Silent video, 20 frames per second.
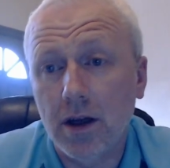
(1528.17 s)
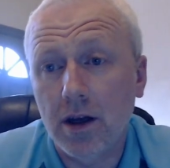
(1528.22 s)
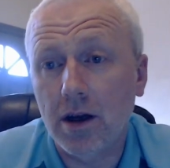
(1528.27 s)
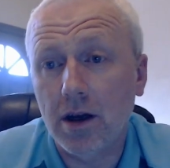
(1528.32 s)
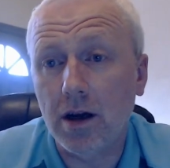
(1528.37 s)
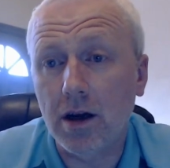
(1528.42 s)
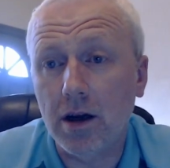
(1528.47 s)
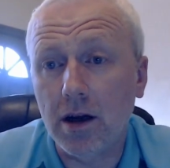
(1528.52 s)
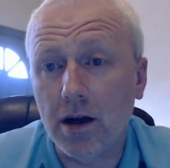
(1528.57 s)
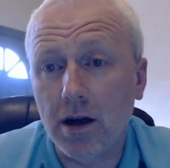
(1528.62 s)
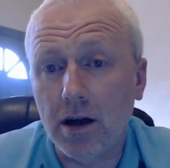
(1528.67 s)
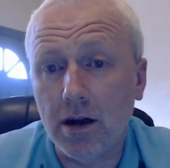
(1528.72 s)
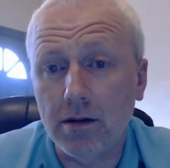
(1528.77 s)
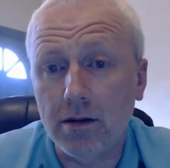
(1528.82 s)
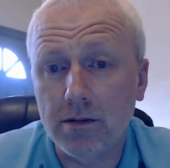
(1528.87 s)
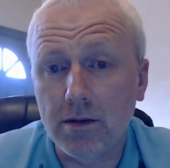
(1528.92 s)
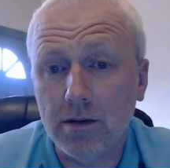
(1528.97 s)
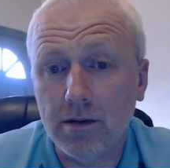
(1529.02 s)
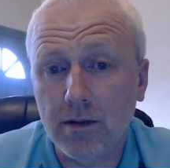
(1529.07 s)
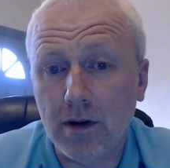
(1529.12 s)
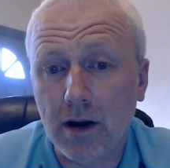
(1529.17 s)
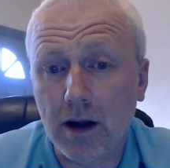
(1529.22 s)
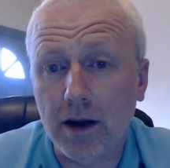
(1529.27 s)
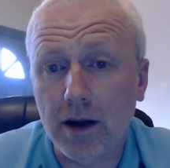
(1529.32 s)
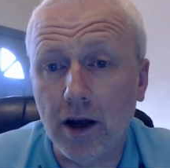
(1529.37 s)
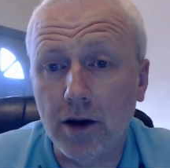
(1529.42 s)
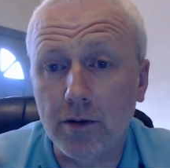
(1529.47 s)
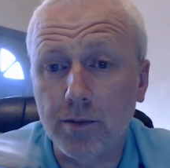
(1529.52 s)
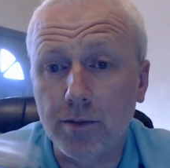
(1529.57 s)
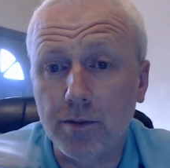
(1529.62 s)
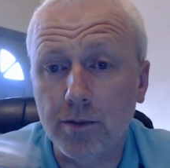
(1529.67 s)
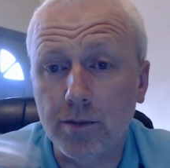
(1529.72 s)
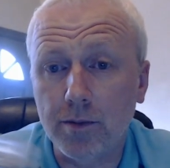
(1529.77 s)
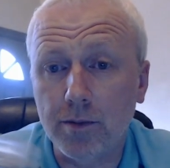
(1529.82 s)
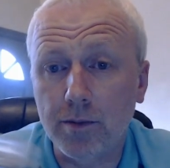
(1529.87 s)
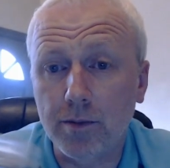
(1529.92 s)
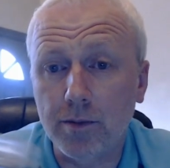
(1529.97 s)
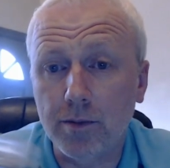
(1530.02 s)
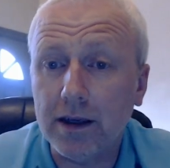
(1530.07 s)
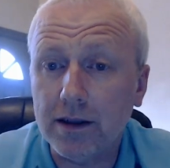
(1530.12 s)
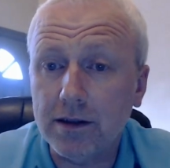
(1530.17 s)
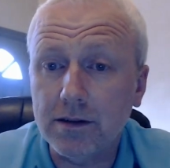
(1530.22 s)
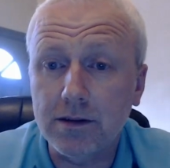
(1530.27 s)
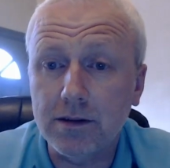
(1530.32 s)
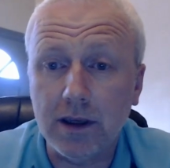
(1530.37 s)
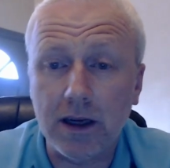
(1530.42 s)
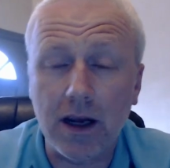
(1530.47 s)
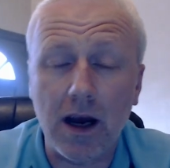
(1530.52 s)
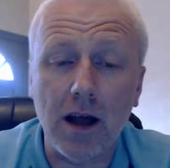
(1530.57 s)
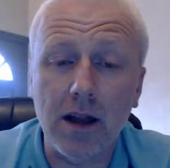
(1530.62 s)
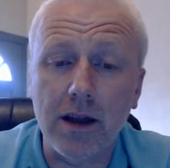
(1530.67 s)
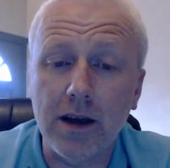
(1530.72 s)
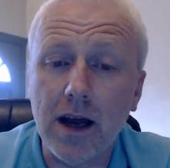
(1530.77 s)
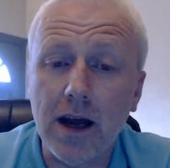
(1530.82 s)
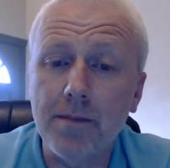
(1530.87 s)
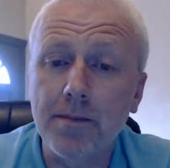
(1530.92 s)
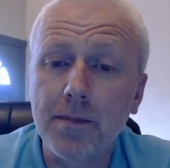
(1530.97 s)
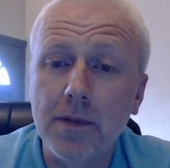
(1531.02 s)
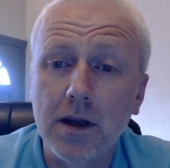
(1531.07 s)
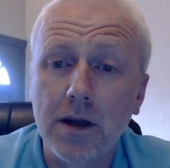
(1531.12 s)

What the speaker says: I know people like the Carlin M,